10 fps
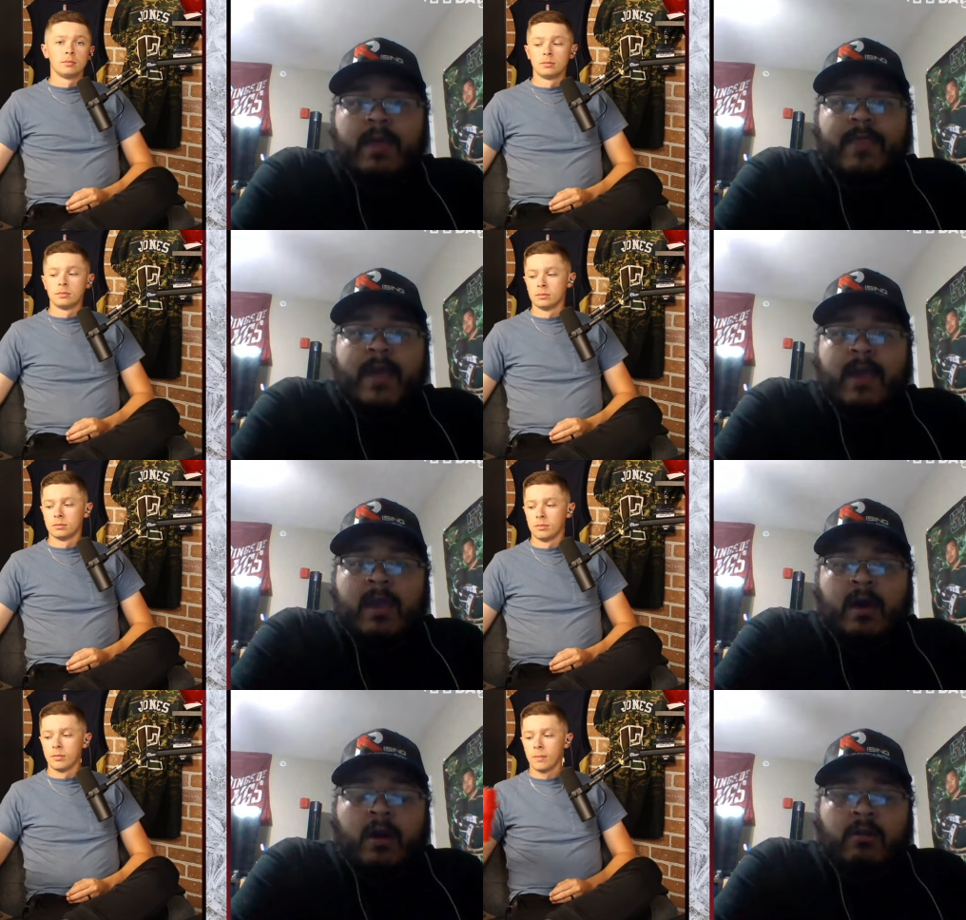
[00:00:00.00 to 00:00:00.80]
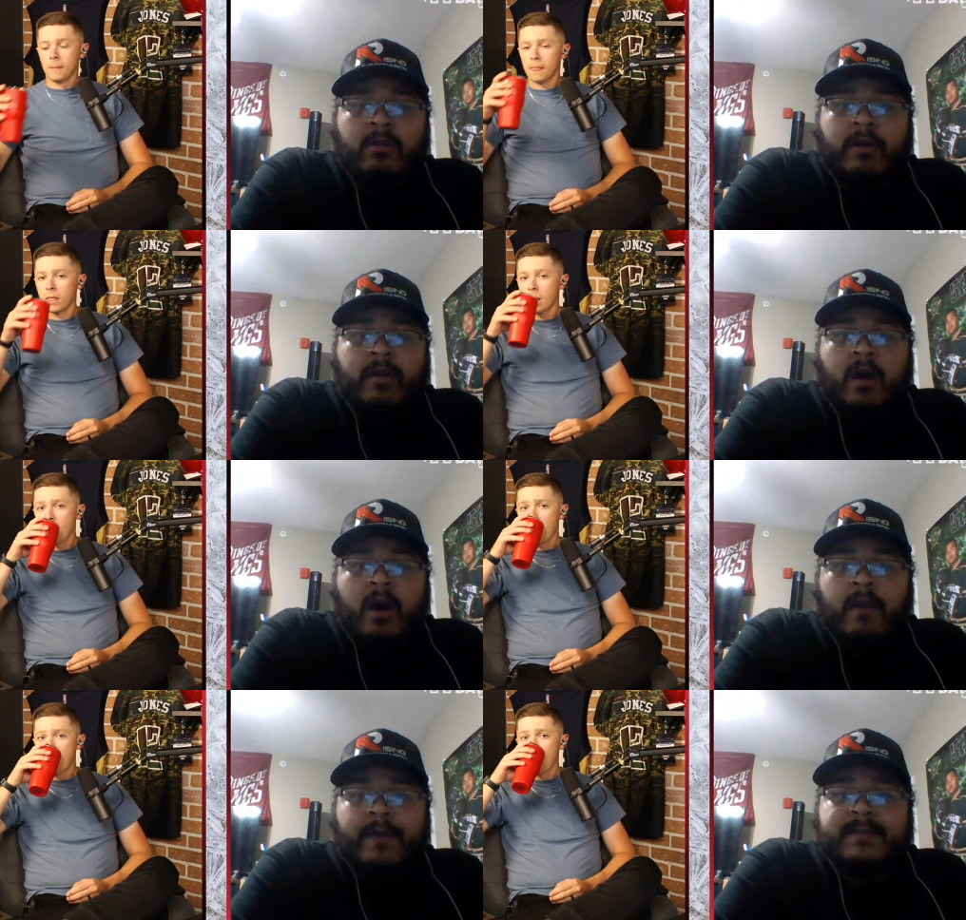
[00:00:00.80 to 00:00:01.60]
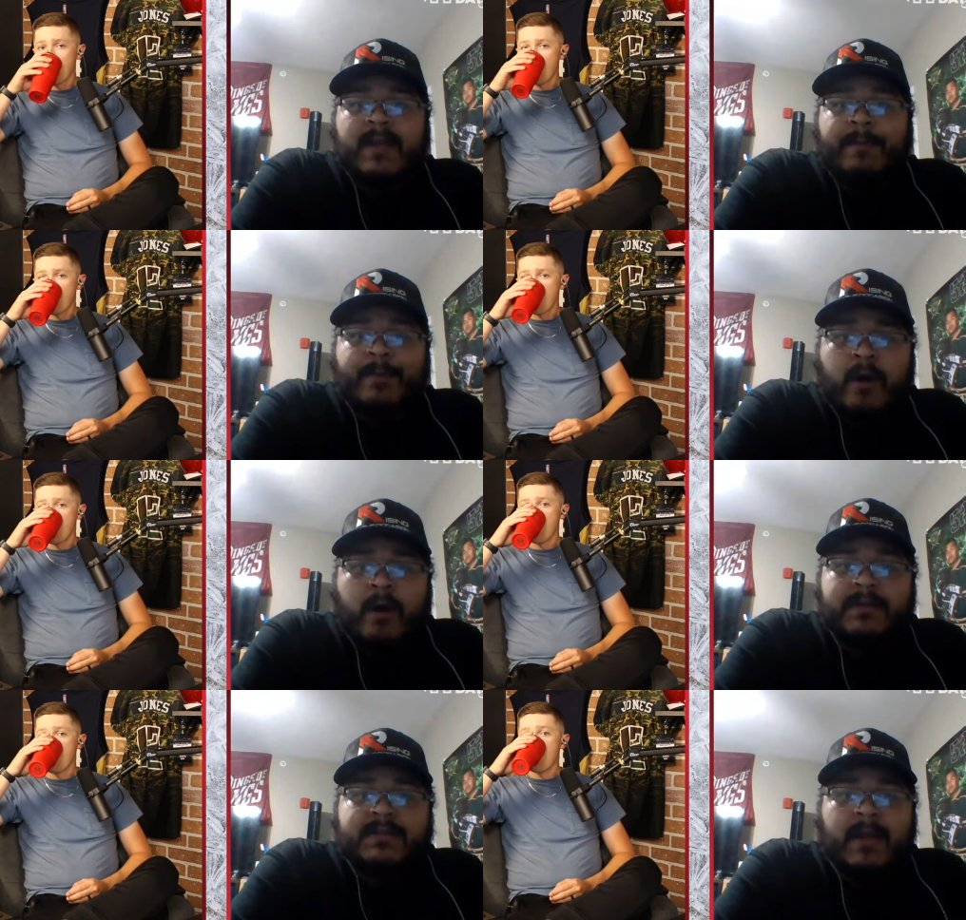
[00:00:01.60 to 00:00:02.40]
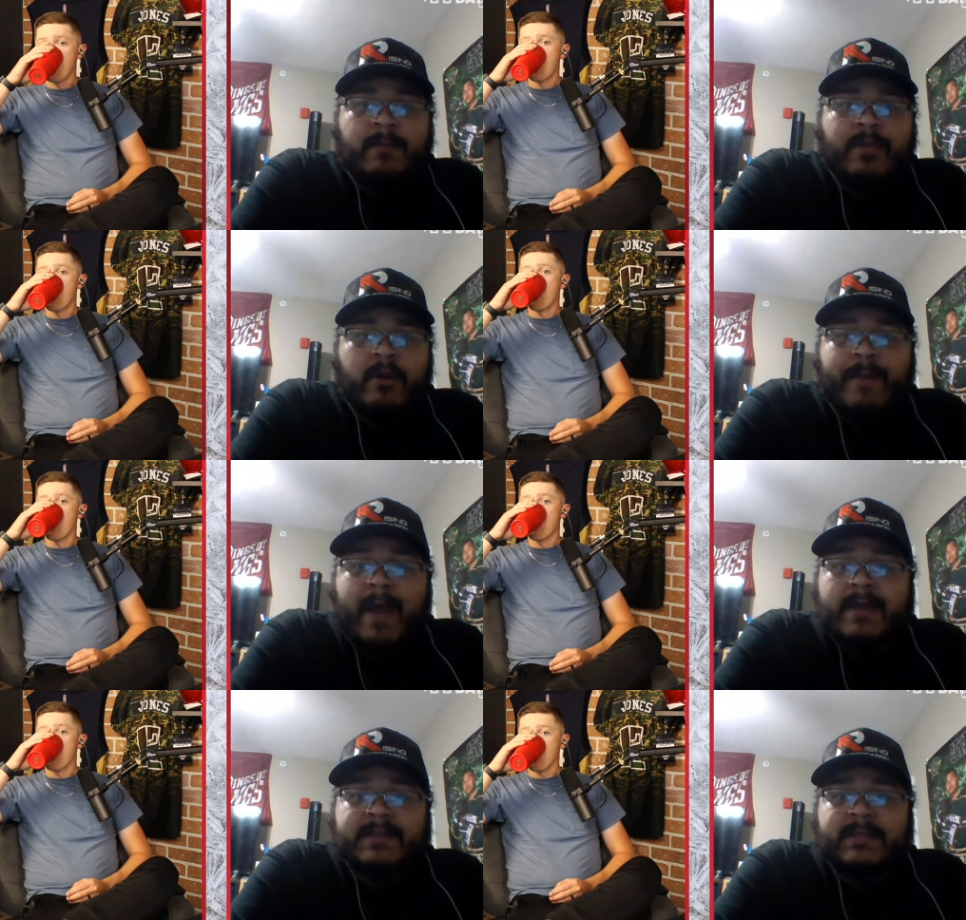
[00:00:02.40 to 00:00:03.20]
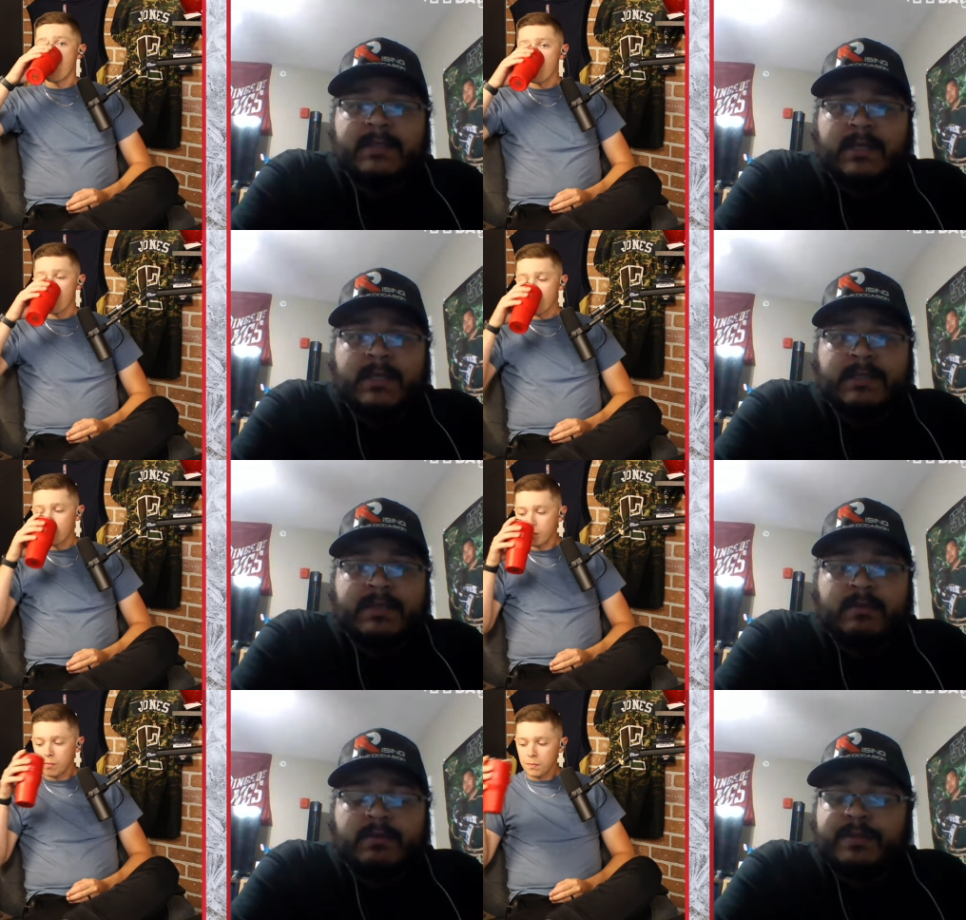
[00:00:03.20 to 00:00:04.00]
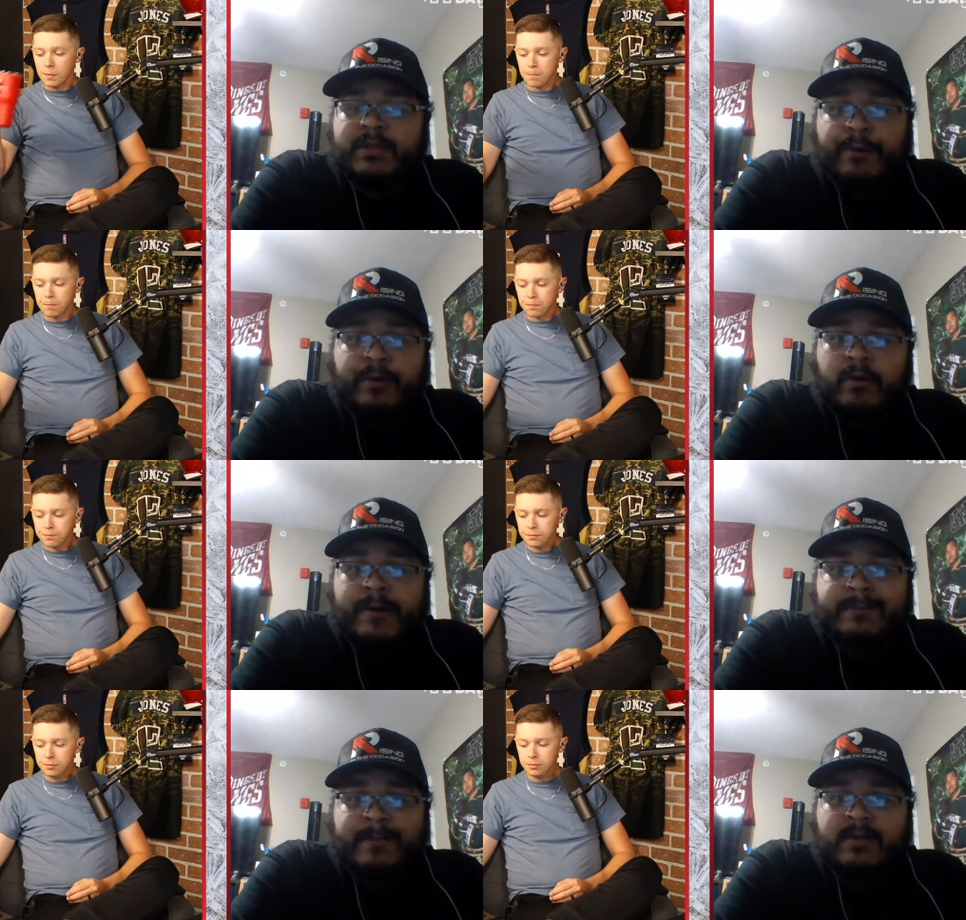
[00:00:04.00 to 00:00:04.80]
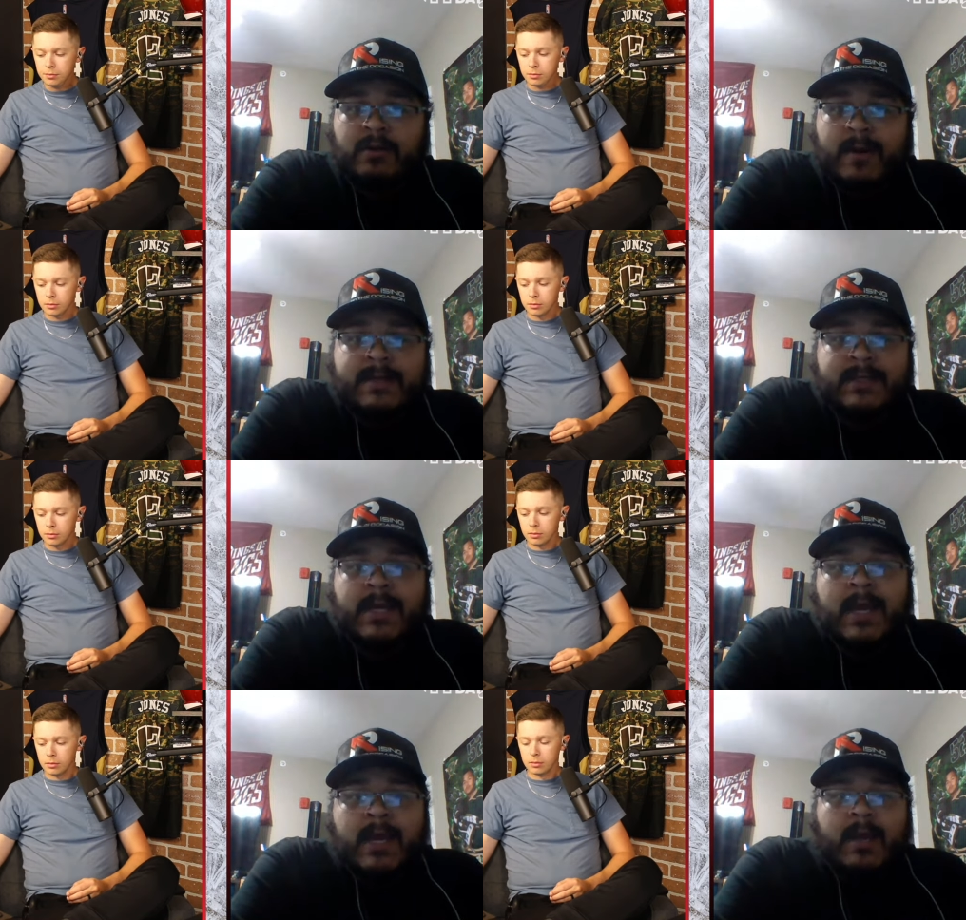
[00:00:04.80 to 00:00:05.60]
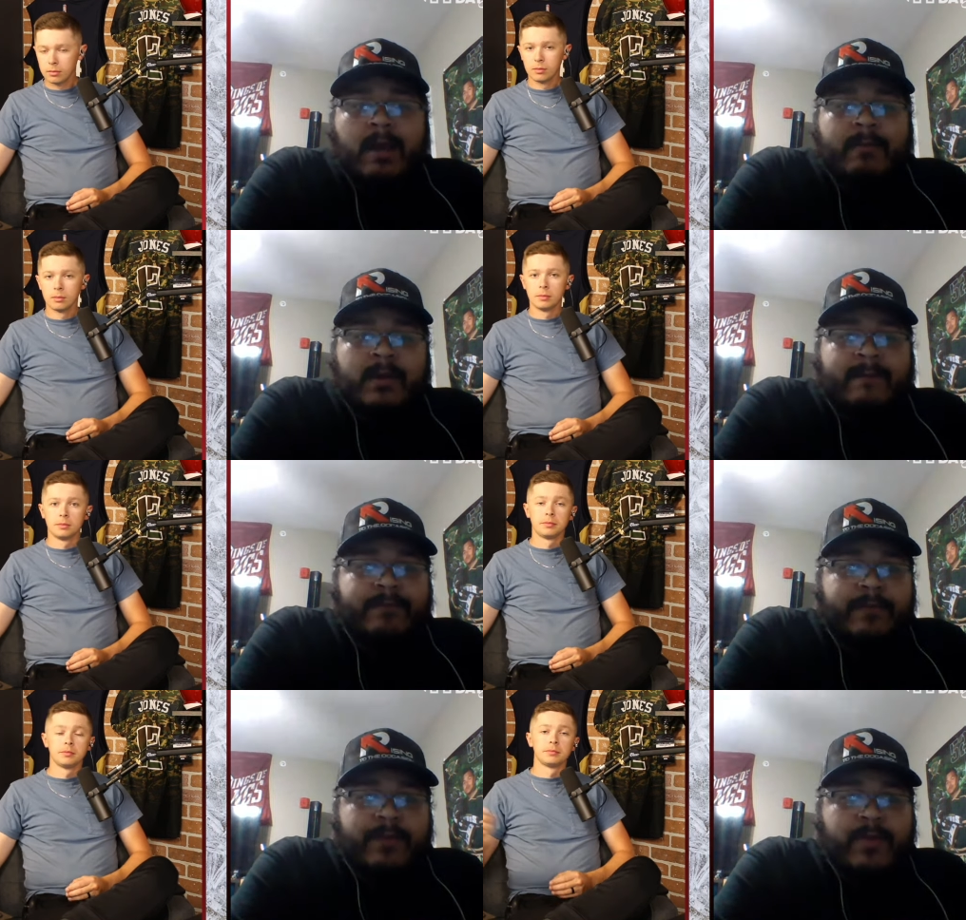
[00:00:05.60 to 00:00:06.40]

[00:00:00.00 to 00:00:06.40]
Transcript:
Speaker 1: They are literally on the tape, off the tape. Their passing is so crisp, it's crazy. I mean,